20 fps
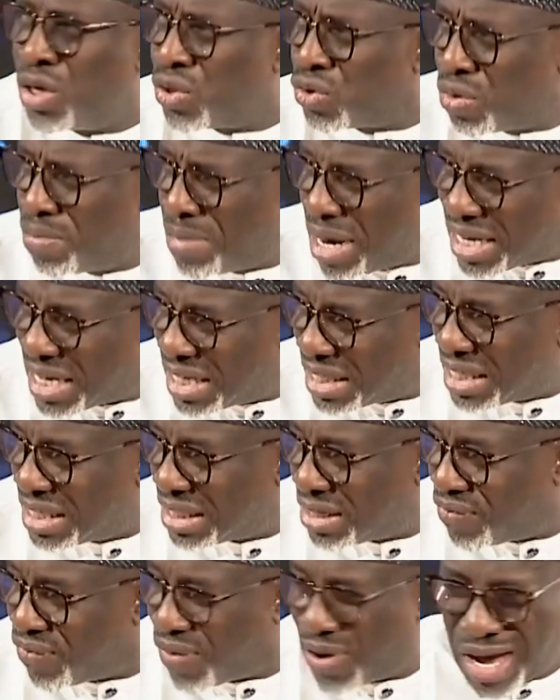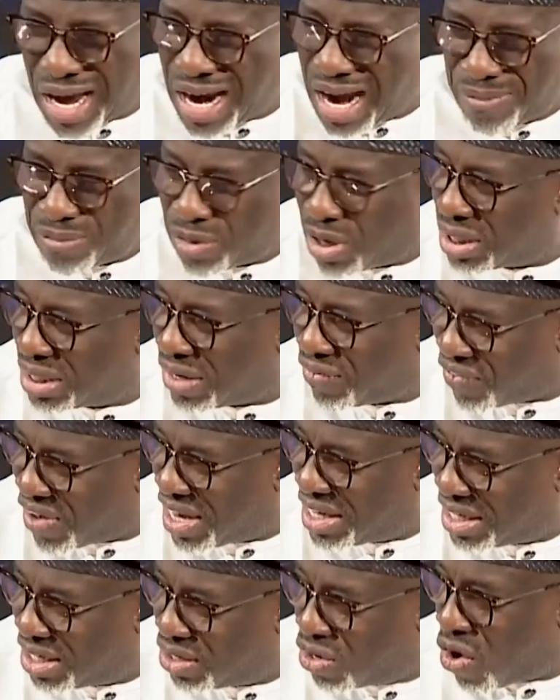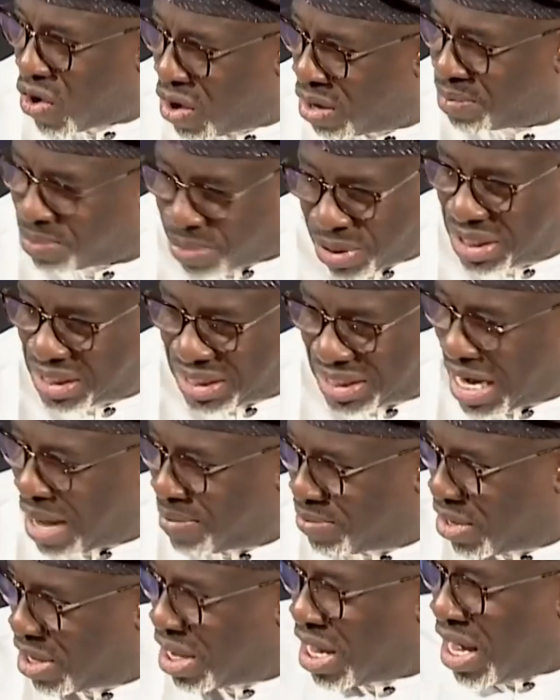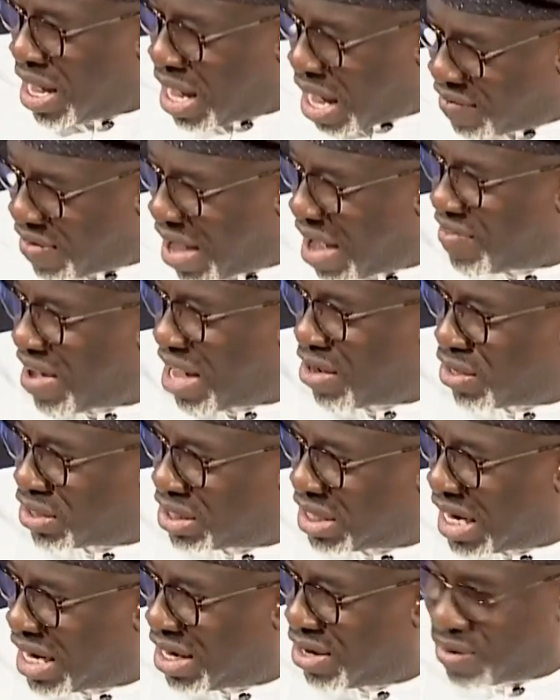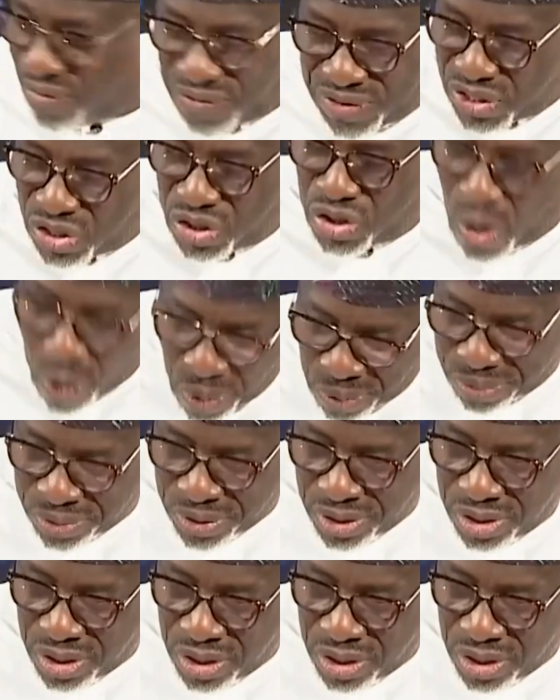To make it easy for you, and I'm not defending politicians, have I ever gotten any office? No.